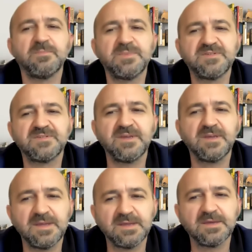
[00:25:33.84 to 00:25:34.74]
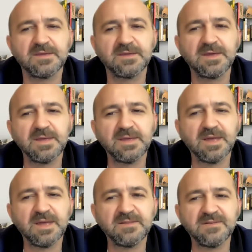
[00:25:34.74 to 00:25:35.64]
the mistake
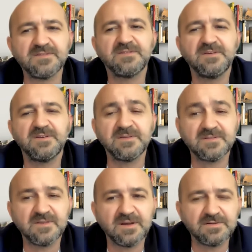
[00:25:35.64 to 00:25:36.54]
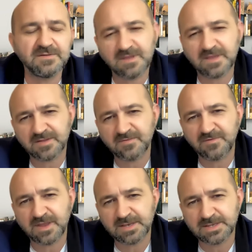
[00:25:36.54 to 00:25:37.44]
and decide to take
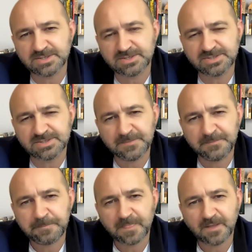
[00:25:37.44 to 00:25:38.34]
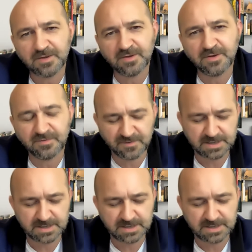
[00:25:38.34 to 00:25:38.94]
advantage of it.